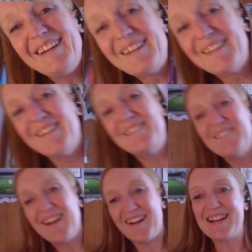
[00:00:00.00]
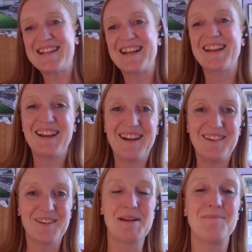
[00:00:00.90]
Cool. All right, Chick.
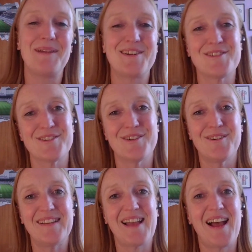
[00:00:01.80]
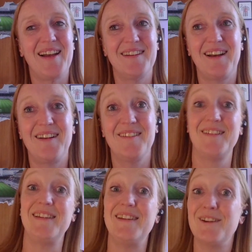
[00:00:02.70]
It's been a pleasure as always, and I'll
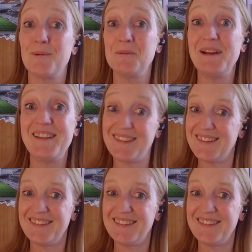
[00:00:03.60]
see you in a couple of weeks.